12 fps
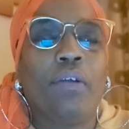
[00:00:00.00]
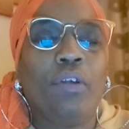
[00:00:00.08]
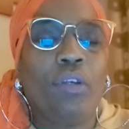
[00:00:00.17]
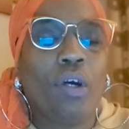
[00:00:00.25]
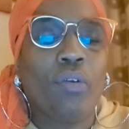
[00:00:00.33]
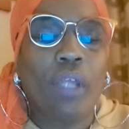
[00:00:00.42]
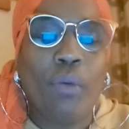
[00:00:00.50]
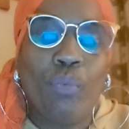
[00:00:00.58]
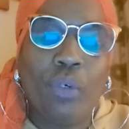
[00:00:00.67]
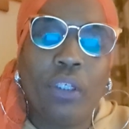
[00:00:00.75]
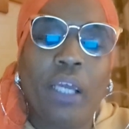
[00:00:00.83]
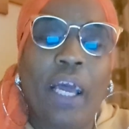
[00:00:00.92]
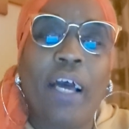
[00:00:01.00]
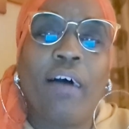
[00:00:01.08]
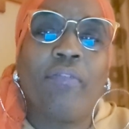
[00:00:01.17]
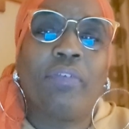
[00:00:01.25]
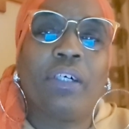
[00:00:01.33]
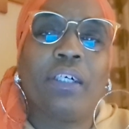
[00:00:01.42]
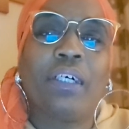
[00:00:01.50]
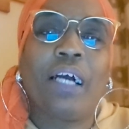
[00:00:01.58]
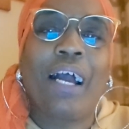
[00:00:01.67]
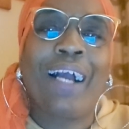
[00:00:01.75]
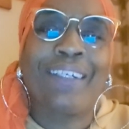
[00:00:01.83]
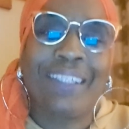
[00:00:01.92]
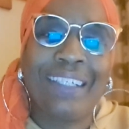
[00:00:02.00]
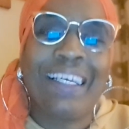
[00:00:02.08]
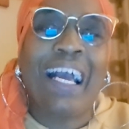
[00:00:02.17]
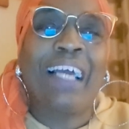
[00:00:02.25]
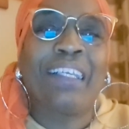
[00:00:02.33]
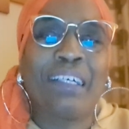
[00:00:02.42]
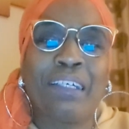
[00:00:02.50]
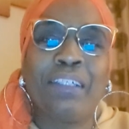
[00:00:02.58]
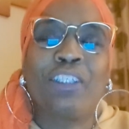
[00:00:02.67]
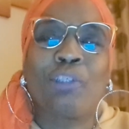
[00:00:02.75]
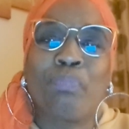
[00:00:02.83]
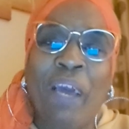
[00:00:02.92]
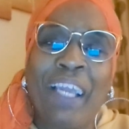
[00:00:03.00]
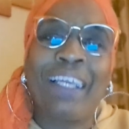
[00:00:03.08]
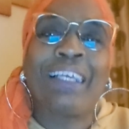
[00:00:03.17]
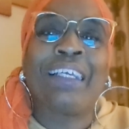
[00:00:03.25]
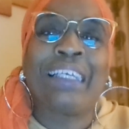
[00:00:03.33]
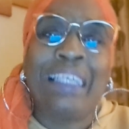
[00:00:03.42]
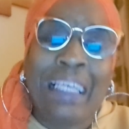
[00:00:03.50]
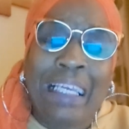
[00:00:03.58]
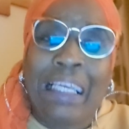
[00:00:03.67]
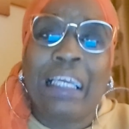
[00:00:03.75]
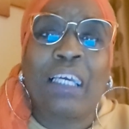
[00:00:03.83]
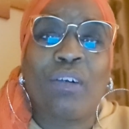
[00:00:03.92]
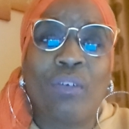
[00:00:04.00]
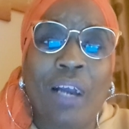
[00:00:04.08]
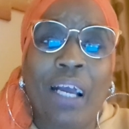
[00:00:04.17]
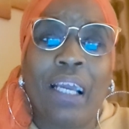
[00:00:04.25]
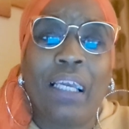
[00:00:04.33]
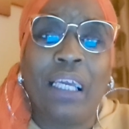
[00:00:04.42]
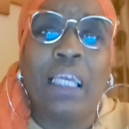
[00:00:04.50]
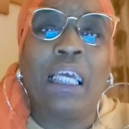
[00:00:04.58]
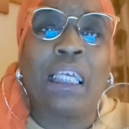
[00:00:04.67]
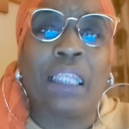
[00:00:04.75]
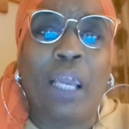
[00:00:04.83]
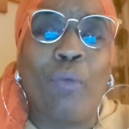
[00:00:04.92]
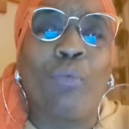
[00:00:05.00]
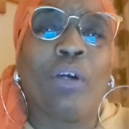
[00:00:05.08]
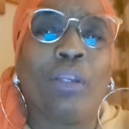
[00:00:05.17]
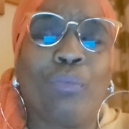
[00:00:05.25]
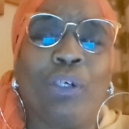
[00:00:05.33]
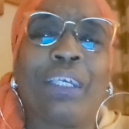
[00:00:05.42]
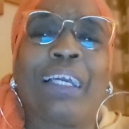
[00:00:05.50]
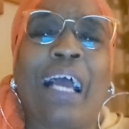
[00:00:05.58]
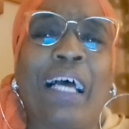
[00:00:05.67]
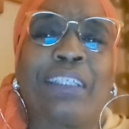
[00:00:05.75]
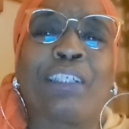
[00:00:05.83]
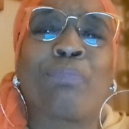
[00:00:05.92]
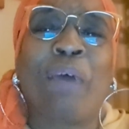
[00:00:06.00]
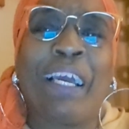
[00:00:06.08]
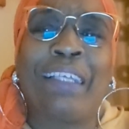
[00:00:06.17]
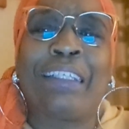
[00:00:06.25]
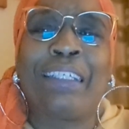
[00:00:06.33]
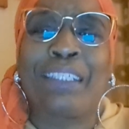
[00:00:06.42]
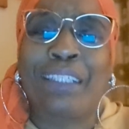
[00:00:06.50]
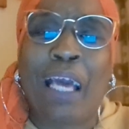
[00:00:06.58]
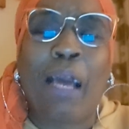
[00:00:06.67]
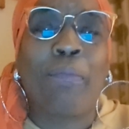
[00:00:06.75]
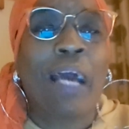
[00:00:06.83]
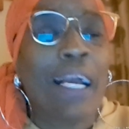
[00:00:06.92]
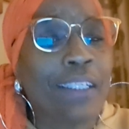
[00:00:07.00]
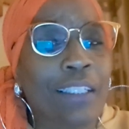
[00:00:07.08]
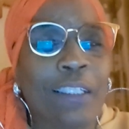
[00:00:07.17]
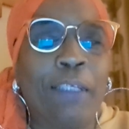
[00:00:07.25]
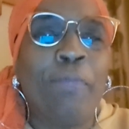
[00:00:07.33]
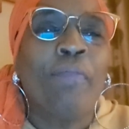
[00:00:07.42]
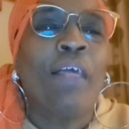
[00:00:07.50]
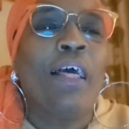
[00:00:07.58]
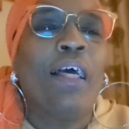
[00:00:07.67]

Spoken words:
they would have actually gotten a good spanking again, right? They really would have got spanked this time. Actually,